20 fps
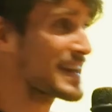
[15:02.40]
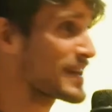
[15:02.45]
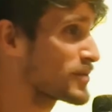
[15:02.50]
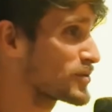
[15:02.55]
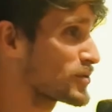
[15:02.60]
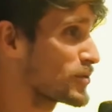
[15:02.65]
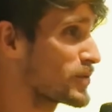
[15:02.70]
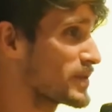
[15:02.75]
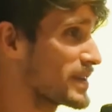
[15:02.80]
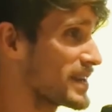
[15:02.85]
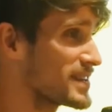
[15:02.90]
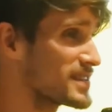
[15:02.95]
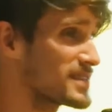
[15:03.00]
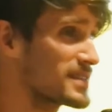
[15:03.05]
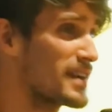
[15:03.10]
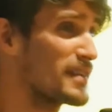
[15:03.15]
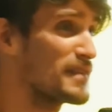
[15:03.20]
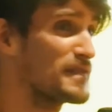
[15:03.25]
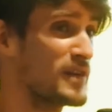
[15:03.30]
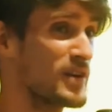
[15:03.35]
with all
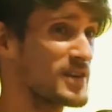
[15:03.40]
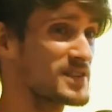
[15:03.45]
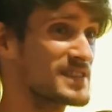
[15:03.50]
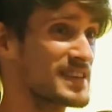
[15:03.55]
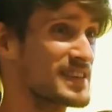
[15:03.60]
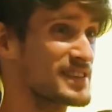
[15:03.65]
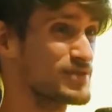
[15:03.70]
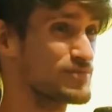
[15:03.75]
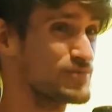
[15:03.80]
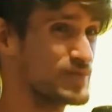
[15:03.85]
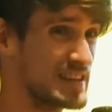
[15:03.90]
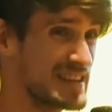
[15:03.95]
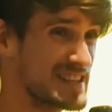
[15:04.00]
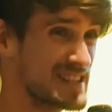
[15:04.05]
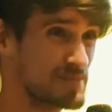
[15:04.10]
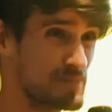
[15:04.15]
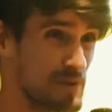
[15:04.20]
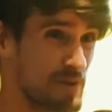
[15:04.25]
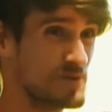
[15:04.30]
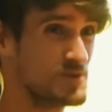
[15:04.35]
this, fasting is a really
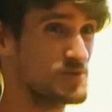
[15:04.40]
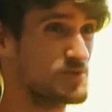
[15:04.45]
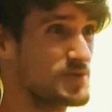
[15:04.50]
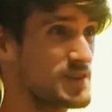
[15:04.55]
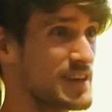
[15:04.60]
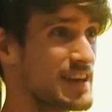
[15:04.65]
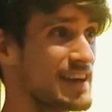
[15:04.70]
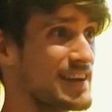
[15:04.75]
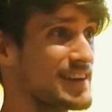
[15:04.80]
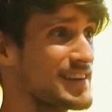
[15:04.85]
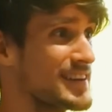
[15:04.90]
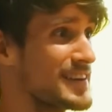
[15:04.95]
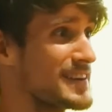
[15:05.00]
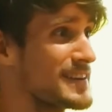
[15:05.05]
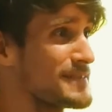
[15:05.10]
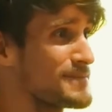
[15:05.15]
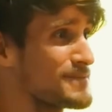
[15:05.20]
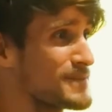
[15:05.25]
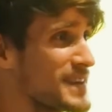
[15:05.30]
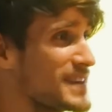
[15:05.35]
spiritual thing.
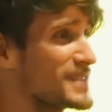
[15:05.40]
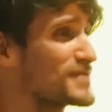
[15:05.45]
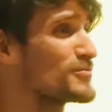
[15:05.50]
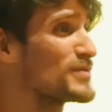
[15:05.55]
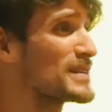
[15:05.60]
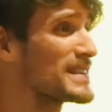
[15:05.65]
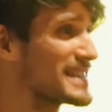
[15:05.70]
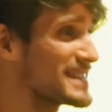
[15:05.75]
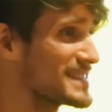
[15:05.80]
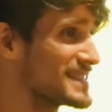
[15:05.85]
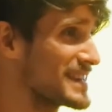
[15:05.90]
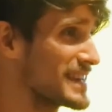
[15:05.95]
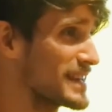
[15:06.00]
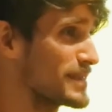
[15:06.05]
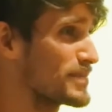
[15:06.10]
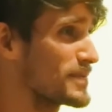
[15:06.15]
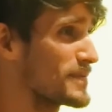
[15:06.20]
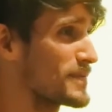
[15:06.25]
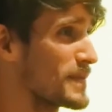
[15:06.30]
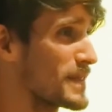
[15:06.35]
It's really
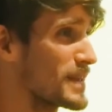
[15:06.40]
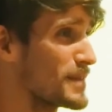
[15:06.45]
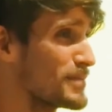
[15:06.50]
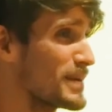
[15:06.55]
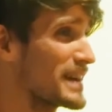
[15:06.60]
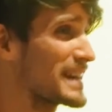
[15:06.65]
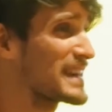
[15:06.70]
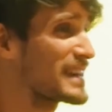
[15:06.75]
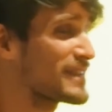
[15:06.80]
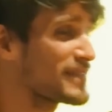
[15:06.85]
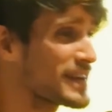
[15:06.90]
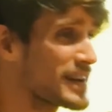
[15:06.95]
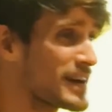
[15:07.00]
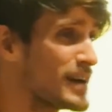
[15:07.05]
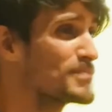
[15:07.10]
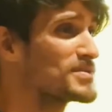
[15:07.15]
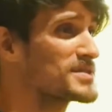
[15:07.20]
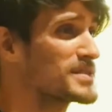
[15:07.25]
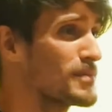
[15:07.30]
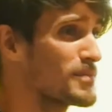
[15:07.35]
deep. By giving
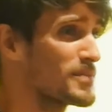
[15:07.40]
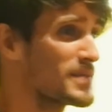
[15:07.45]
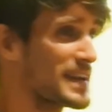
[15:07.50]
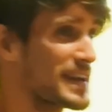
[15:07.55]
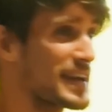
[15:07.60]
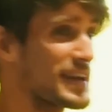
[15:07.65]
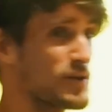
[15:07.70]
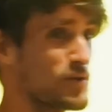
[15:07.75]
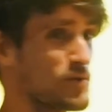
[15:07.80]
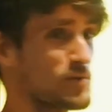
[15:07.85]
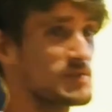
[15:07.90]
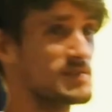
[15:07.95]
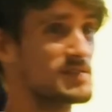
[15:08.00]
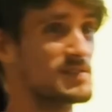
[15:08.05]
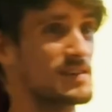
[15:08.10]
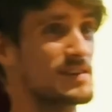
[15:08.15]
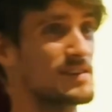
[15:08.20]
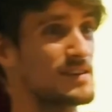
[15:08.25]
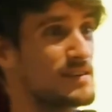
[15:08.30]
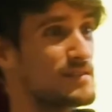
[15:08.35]
up something in order
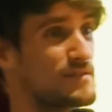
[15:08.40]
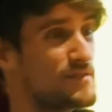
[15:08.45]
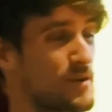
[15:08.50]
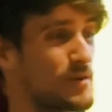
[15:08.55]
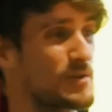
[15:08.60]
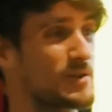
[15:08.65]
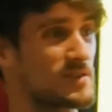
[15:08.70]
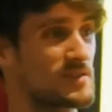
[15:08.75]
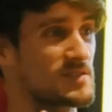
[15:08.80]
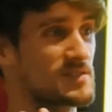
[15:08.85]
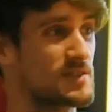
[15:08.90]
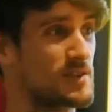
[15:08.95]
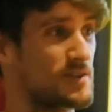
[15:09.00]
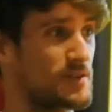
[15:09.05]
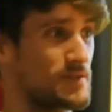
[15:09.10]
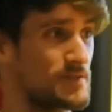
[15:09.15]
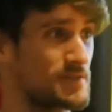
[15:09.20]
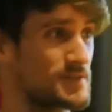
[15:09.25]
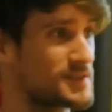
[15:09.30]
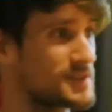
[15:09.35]
to focus
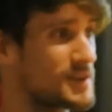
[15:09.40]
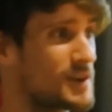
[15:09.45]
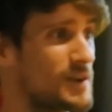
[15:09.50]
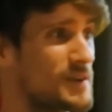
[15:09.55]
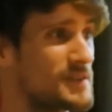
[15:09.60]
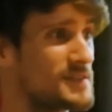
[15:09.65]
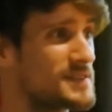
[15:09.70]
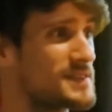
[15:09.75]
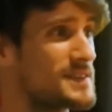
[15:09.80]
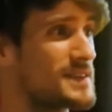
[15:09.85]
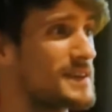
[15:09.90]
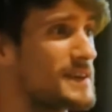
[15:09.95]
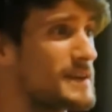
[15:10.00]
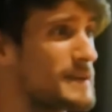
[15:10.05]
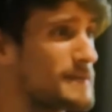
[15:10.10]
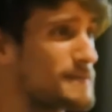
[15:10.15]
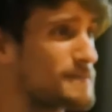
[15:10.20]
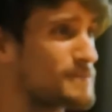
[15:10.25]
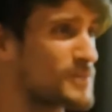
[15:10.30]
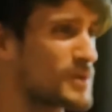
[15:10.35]
on God,
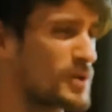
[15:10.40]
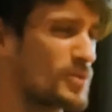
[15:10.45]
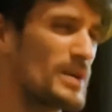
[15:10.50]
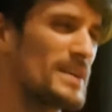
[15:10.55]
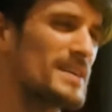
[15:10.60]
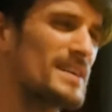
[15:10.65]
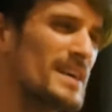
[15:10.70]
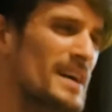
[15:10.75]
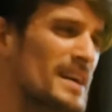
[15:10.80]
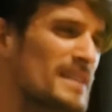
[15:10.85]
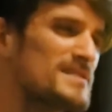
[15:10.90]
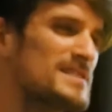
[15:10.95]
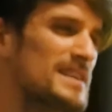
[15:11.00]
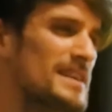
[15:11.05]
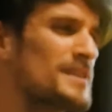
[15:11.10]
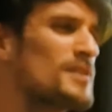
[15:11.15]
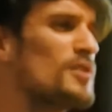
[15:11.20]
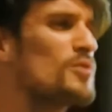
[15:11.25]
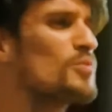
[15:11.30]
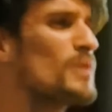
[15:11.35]
we're kind of
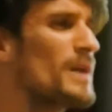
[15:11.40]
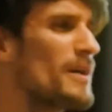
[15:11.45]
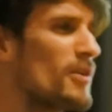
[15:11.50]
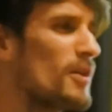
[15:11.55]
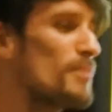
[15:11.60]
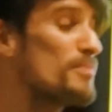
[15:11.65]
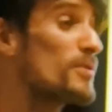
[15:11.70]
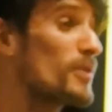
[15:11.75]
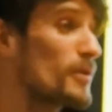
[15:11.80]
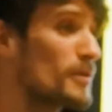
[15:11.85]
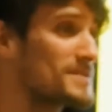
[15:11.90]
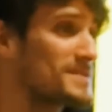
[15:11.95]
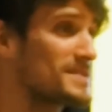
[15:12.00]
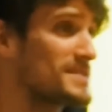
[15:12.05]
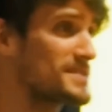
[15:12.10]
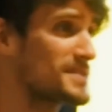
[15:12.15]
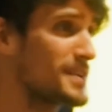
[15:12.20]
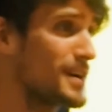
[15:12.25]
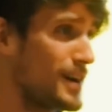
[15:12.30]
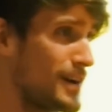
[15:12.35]
telling God where our
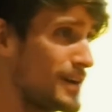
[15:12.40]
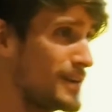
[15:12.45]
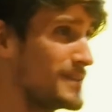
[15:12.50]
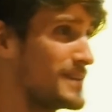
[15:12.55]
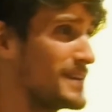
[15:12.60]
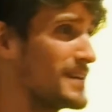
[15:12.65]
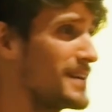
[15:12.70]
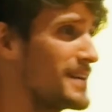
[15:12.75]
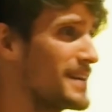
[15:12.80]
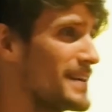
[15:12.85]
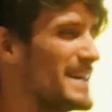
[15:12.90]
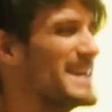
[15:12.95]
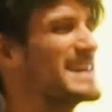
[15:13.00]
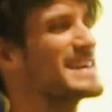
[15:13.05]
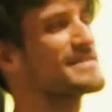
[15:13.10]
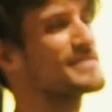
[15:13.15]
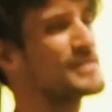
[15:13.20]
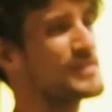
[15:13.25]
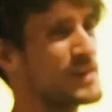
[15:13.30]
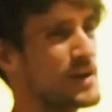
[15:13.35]
priorities are,
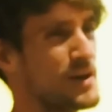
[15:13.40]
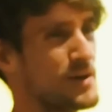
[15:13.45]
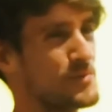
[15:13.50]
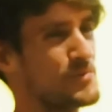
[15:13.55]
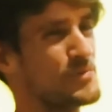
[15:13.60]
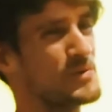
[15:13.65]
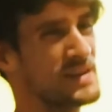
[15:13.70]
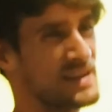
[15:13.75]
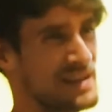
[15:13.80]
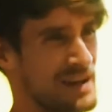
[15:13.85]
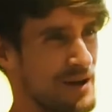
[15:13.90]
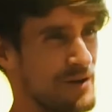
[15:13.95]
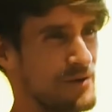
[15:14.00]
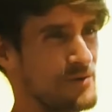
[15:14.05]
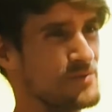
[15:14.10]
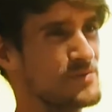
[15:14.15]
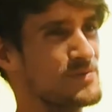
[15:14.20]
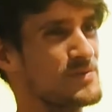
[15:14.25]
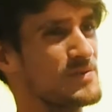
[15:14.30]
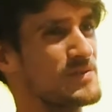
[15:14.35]
even though we
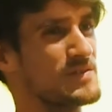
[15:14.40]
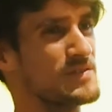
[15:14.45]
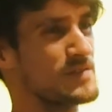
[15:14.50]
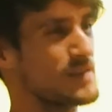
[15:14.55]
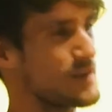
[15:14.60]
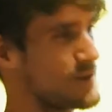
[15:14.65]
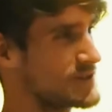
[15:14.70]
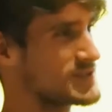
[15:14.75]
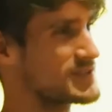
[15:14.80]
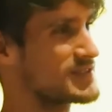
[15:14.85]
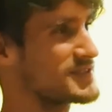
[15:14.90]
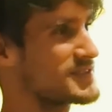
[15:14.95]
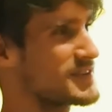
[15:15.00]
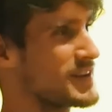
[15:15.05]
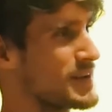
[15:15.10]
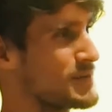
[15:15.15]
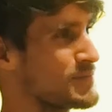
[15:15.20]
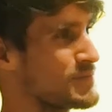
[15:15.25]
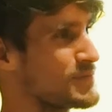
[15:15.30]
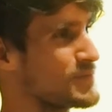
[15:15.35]
know that lots of the
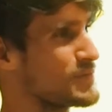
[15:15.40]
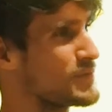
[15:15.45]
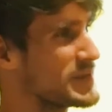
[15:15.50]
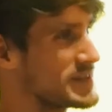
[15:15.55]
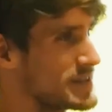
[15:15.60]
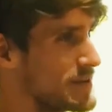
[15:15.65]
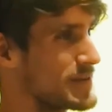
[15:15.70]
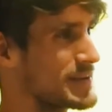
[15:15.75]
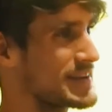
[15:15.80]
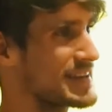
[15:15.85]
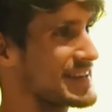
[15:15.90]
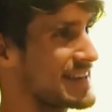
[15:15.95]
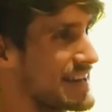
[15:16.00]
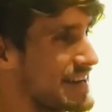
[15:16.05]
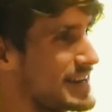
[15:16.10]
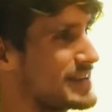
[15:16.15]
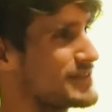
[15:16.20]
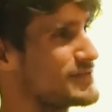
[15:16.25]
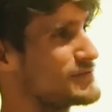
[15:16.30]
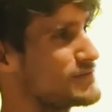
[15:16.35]
time we don't get
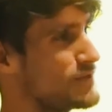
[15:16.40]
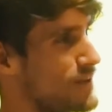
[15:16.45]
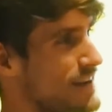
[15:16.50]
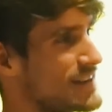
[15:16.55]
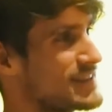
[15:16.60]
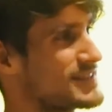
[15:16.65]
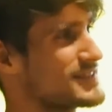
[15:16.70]
it right.